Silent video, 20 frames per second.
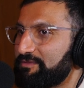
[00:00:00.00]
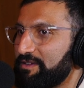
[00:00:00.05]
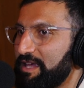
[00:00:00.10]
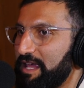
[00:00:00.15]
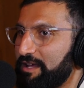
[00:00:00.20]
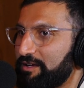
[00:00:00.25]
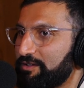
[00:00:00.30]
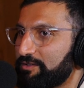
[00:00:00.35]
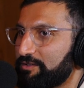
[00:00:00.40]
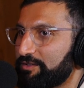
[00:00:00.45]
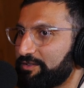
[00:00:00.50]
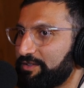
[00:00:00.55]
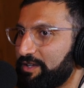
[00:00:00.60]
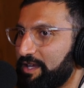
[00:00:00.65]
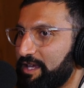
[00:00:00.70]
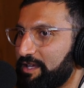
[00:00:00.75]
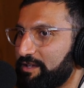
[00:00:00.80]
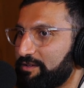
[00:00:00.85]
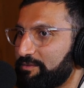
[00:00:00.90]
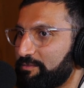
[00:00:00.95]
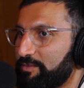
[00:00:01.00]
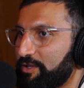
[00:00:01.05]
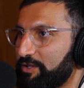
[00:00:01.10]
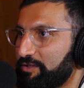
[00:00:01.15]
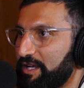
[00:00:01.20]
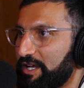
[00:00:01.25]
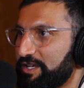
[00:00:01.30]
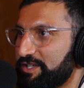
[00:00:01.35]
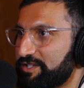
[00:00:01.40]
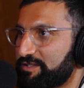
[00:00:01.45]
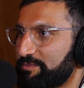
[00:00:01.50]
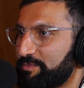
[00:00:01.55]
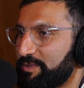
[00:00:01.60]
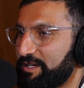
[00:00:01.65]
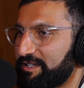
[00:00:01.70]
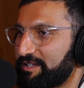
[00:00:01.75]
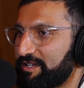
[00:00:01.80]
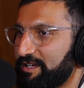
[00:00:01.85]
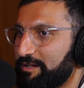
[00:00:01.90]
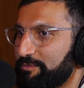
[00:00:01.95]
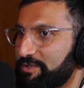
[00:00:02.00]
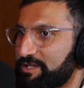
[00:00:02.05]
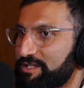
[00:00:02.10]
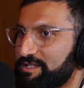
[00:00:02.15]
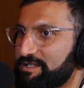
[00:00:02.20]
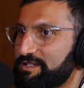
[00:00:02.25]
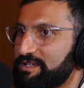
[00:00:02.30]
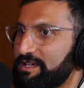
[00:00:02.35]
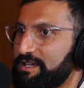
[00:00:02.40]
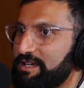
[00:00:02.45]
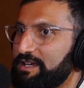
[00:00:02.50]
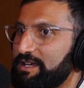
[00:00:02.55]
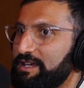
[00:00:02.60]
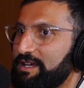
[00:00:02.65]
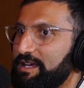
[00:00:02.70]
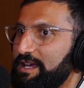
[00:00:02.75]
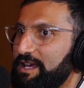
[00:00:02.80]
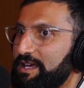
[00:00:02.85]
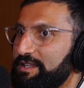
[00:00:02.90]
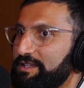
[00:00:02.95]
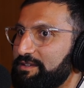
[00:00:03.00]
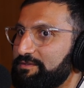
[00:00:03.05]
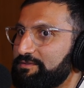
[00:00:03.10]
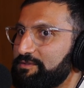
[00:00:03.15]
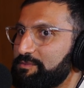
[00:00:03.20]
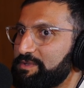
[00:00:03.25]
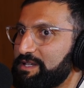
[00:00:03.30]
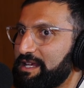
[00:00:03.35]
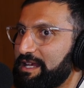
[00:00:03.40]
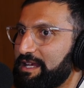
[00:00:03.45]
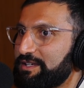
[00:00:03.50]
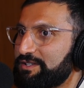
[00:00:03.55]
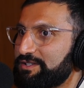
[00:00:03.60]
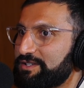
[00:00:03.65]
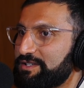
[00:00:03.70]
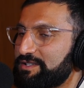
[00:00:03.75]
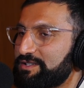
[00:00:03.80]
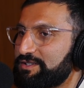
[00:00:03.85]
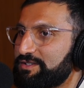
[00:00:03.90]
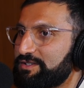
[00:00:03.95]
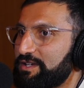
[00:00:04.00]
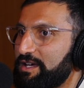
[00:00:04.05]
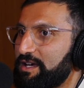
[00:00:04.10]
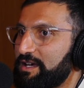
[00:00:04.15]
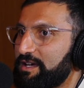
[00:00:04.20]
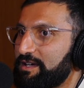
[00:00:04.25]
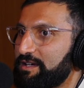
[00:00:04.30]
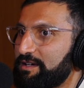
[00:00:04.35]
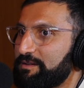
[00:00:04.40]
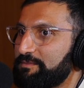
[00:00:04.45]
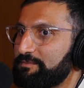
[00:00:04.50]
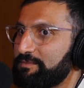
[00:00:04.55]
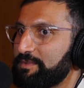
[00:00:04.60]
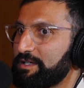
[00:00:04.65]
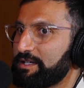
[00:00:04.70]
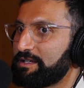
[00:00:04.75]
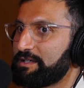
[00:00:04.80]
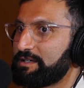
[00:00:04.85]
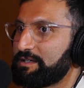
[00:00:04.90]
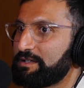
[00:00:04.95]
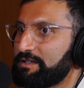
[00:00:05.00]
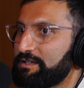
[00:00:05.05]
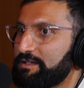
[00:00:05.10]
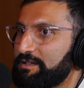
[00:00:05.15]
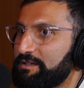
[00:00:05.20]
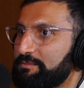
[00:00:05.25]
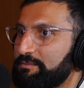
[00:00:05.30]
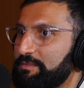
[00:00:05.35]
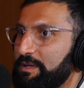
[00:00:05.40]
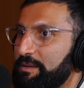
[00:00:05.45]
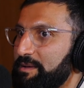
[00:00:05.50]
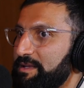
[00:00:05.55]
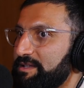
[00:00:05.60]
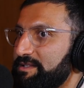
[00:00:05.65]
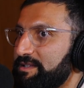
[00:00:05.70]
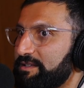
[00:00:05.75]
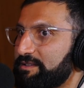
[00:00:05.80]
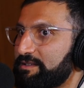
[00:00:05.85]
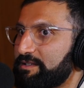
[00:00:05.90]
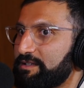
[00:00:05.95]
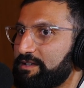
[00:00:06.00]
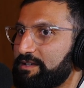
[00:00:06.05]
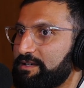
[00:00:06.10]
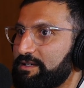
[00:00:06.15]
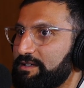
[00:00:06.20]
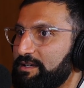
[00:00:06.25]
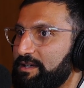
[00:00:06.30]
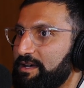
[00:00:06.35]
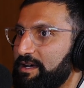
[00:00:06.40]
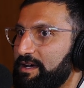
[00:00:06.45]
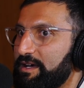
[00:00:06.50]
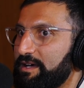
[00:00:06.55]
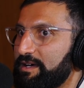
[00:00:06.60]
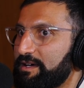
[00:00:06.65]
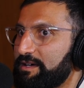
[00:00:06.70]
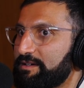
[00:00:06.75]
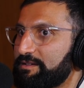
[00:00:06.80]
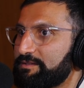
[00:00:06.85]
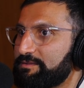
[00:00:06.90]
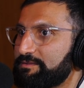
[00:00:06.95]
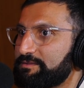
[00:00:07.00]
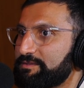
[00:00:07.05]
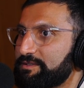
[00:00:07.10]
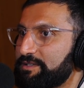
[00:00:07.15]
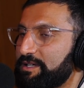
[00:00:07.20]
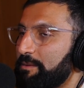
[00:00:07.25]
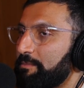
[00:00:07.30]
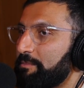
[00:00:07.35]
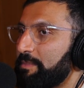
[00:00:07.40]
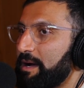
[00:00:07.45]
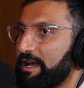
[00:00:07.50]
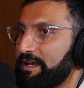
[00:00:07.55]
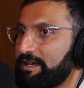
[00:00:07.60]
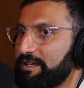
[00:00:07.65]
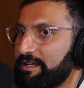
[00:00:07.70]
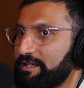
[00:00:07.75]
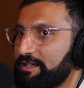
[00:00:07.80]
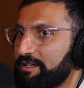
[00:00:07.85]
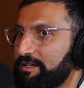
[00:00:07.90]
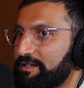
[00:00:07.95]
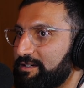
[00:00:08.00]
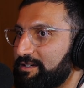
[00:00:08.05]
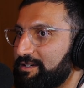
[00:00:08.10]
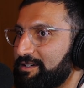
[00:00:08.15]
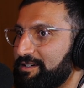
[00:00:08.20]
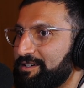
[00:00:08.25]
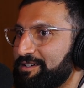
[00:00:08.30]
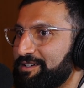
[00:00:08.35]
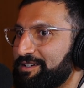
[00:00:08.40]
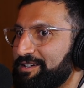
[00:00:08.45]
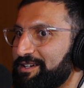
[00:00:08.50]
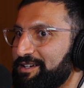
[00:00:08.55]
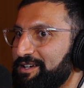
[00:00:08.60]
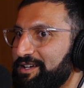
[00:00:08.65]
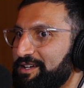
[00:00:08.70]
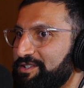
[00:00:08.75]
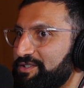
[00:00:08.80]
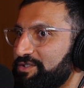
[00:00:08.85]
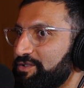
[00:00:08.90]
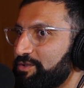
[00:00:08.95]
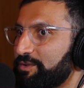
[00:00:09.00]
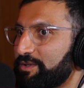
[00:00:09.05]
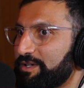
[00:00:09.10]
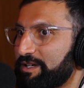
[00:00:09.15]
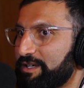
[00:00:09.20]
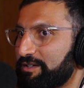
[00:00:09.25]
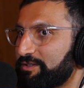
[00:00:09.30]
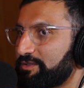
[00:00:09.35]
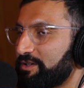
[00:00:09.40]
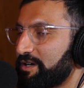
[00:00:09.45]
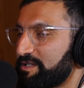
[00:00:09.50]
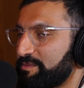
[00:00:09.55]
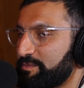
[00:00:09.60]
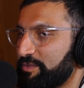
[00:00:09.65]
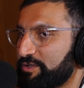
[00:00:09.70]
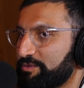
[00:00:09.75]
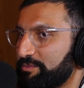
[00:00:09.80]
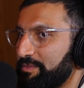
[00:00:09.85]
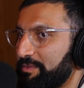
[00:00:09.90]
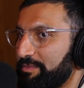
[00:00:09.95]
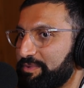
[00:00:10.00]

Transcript: of angles and locations of putting cameras. And then from Tages, maybe it's like combining a story across multiple